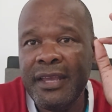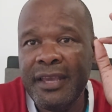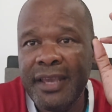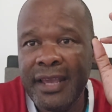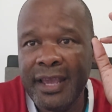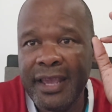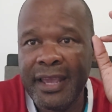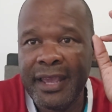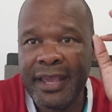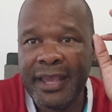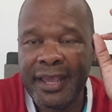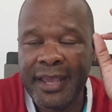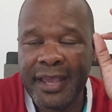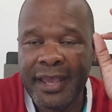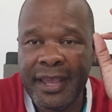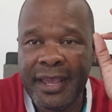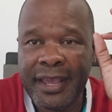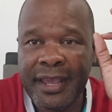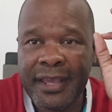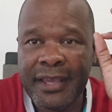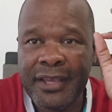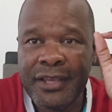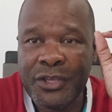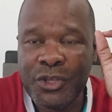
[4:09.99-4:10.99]

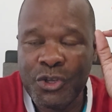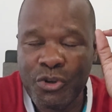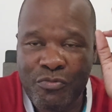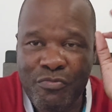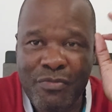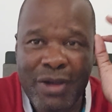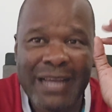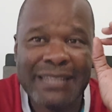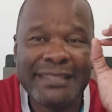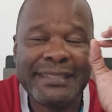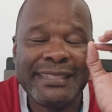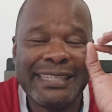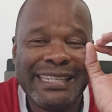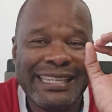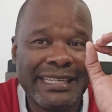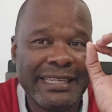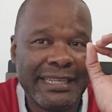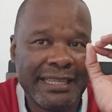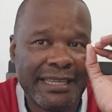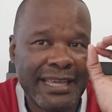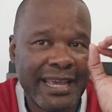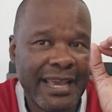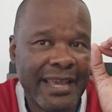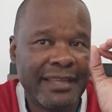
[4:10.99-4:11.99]
You must
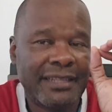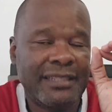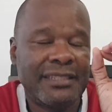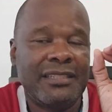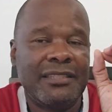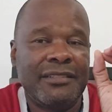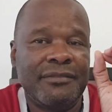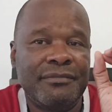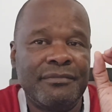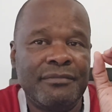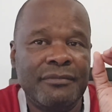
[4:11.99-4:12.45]
indicate